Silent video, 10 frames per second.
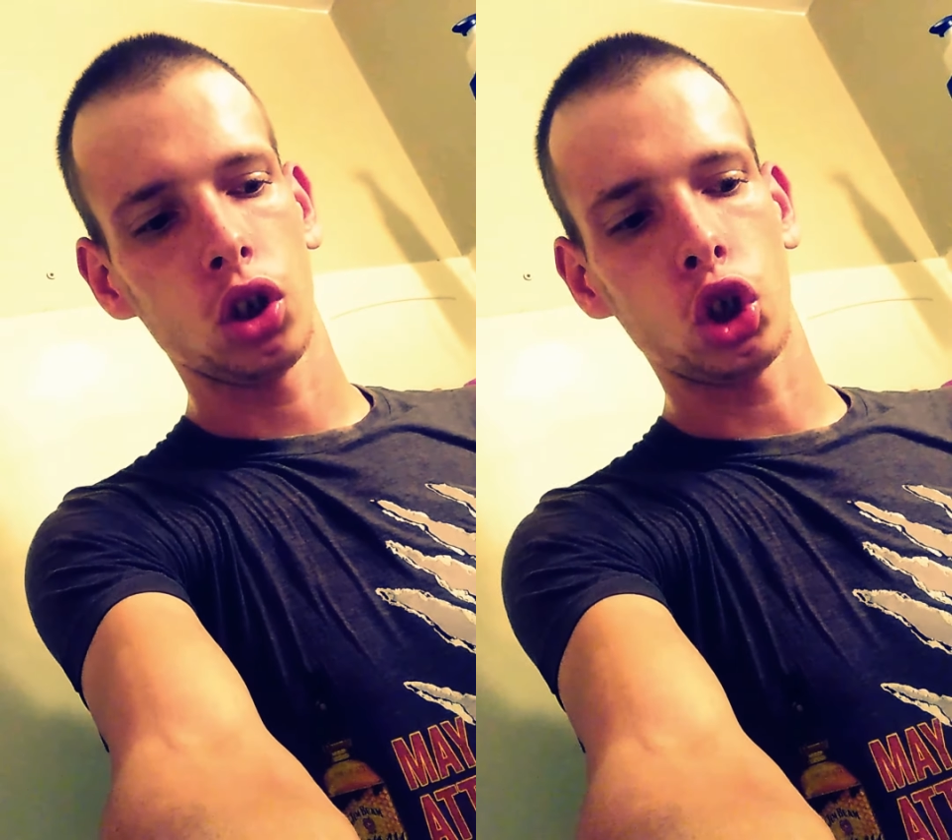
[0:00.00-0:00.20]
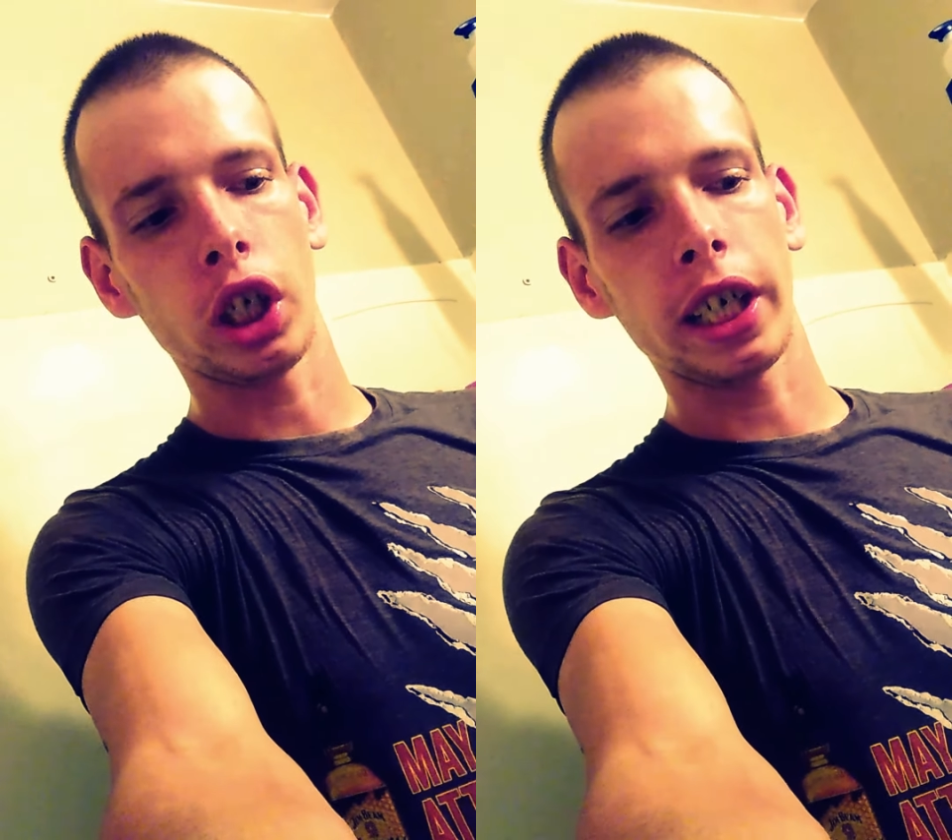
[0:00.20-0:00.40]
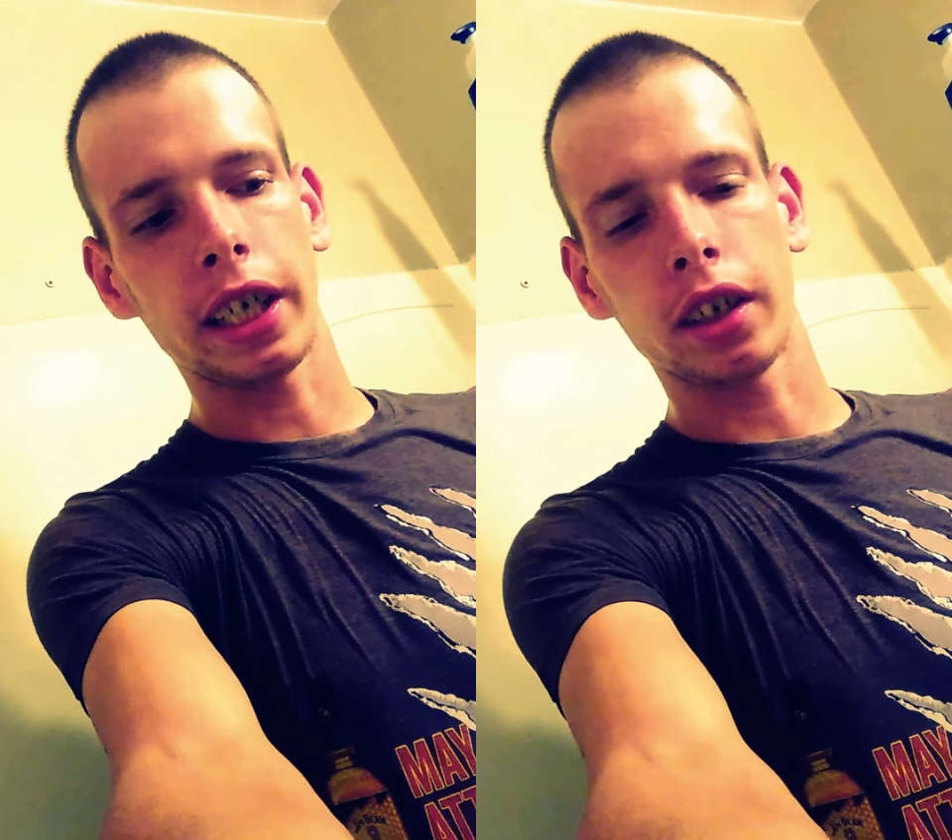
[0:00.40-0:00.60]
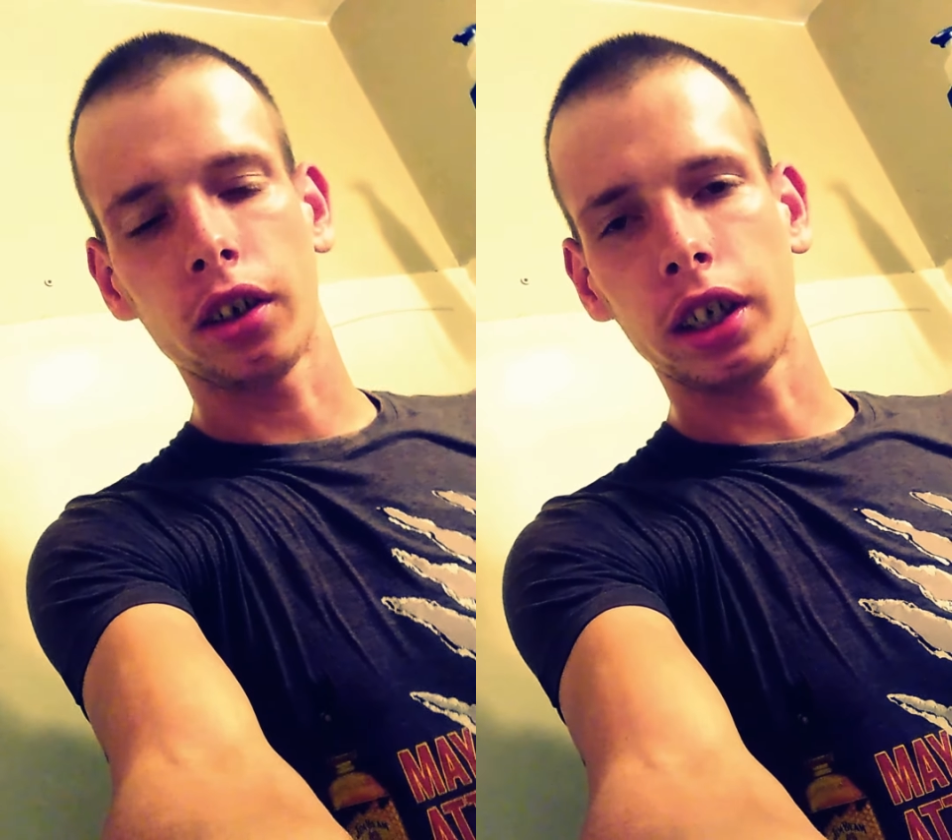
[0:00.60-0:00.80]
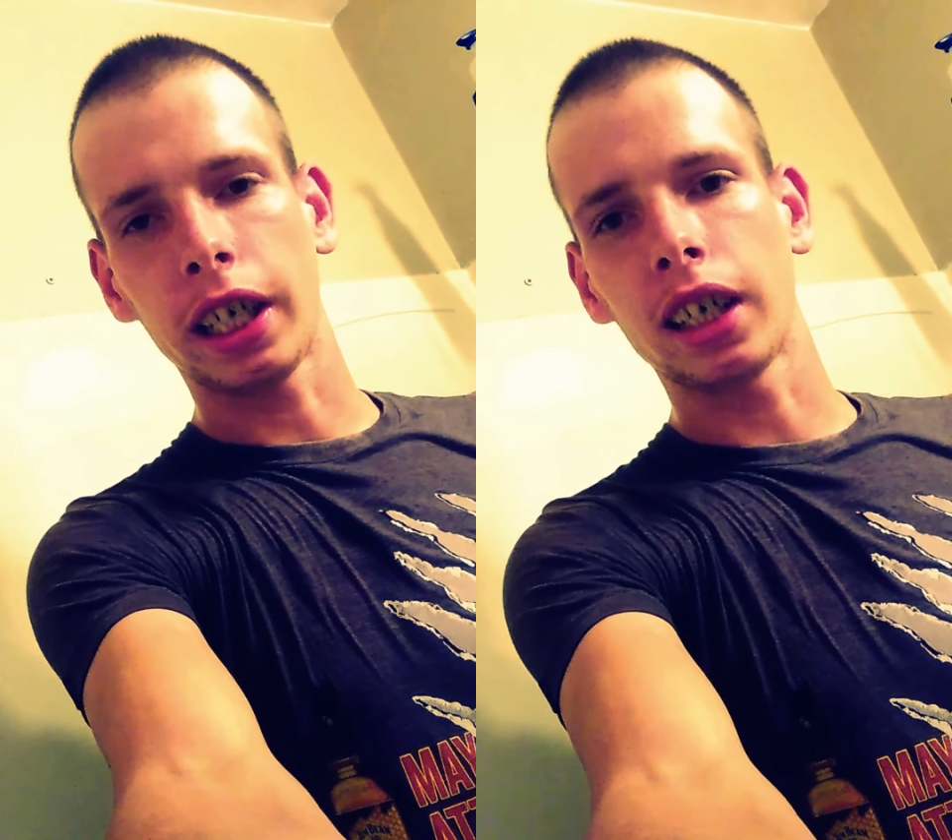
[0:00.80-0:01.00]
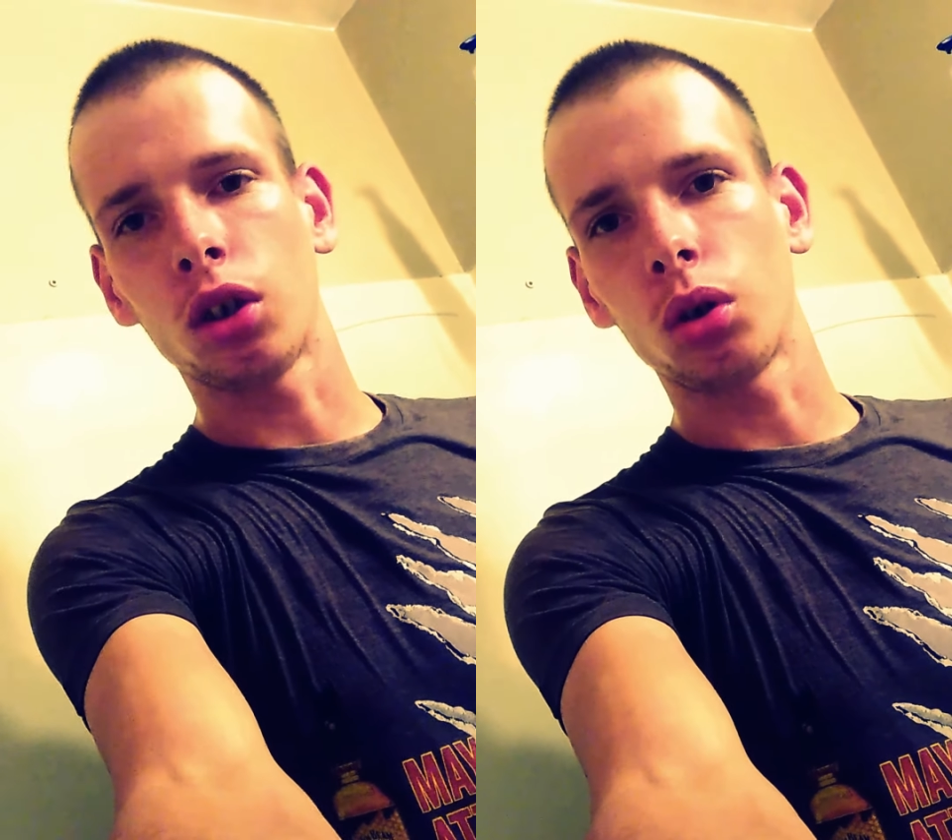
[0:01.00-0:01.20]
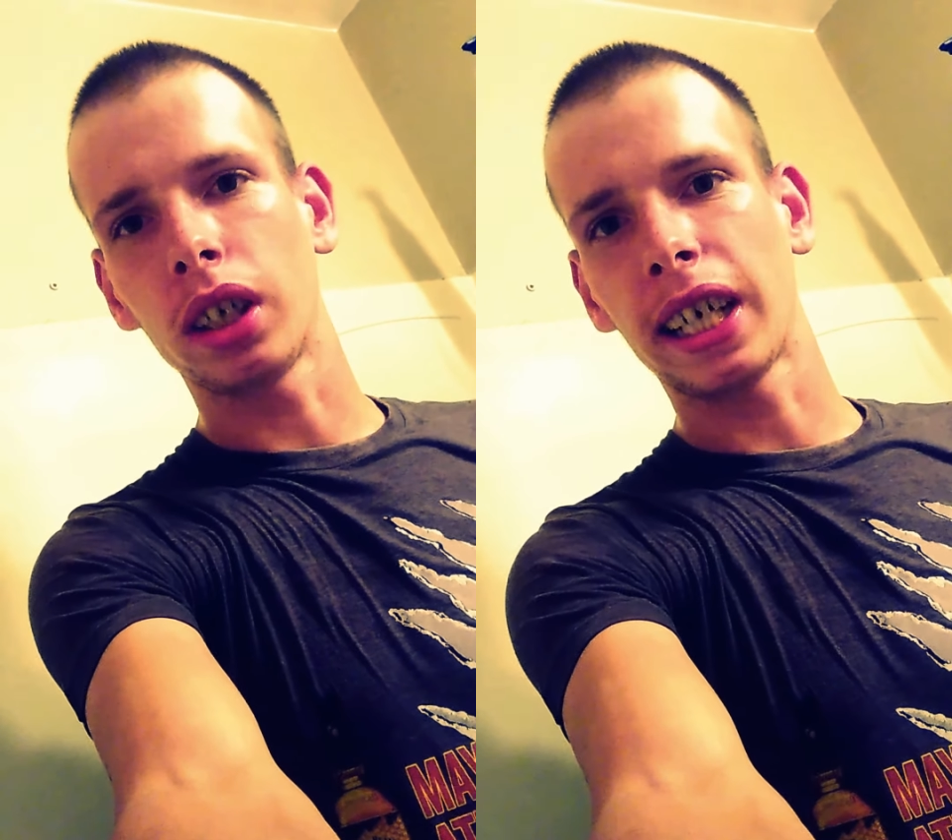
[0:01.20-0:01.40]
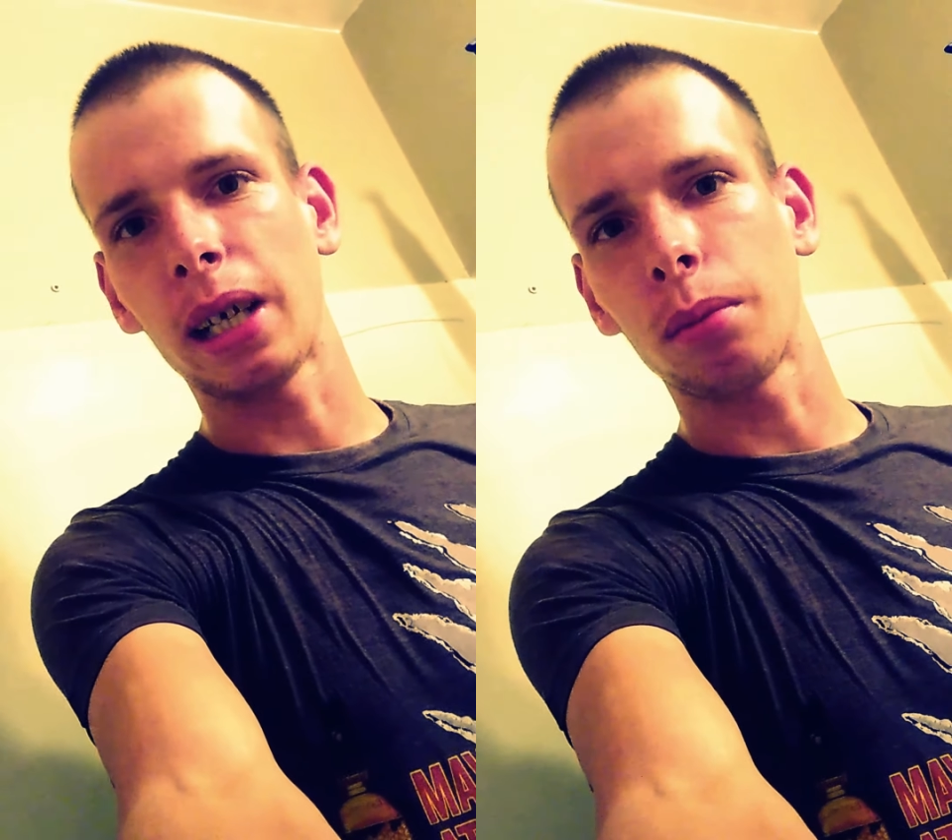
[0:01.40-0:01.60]
she can't do it and
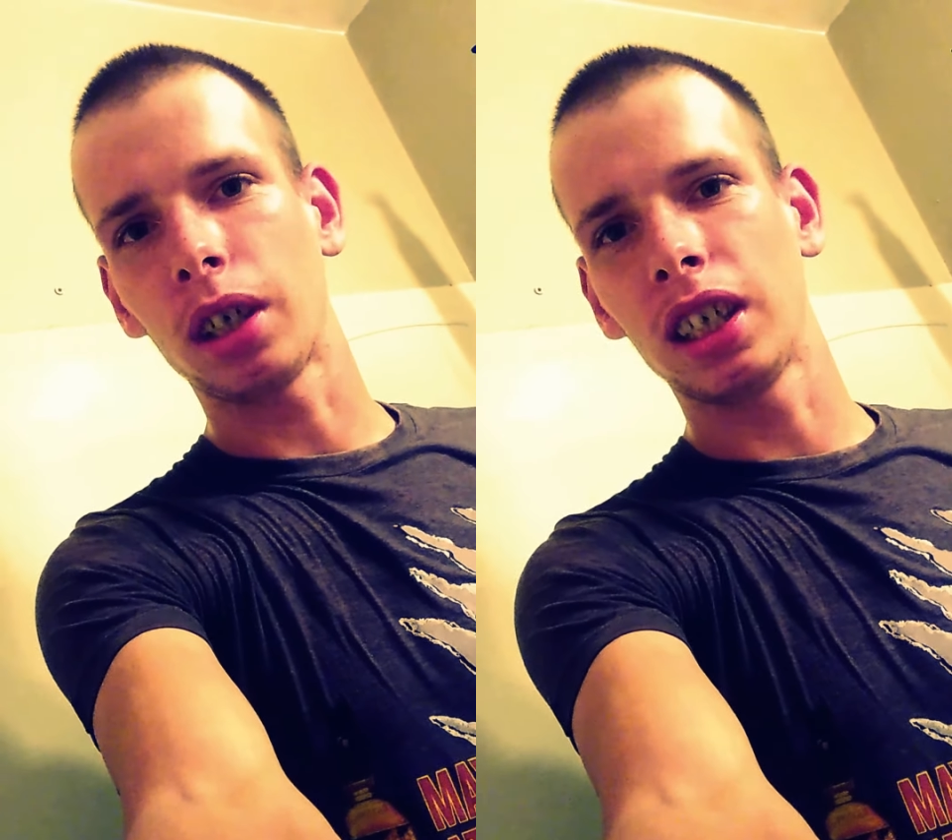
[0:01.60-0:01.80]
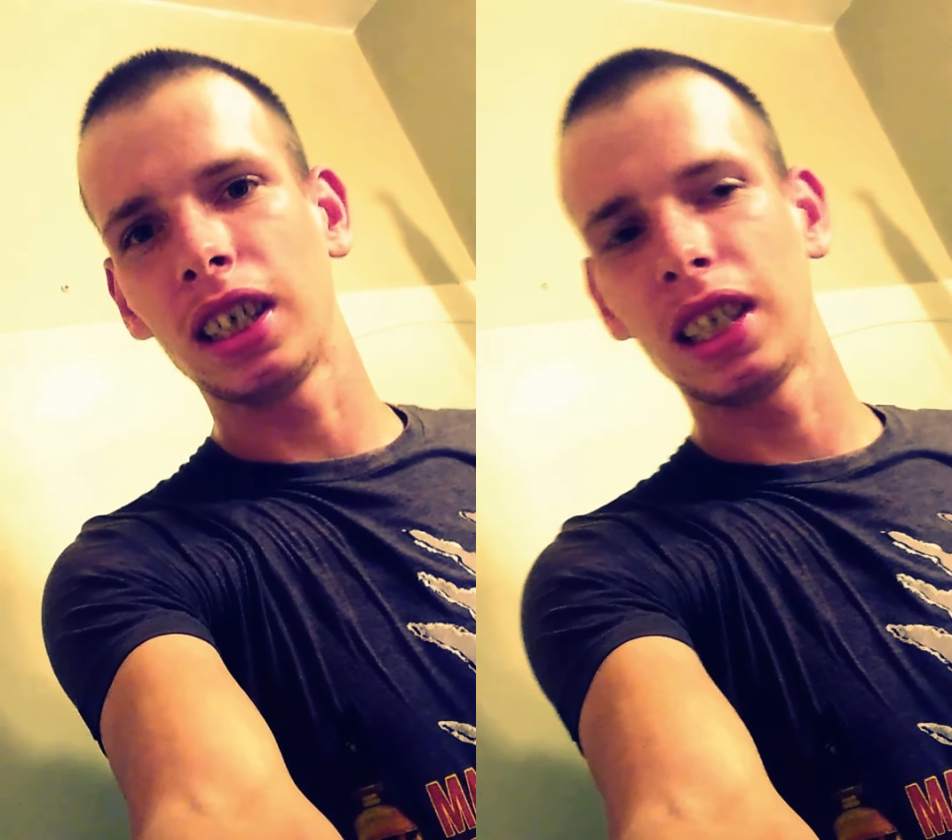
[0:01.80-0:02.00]
hold the camera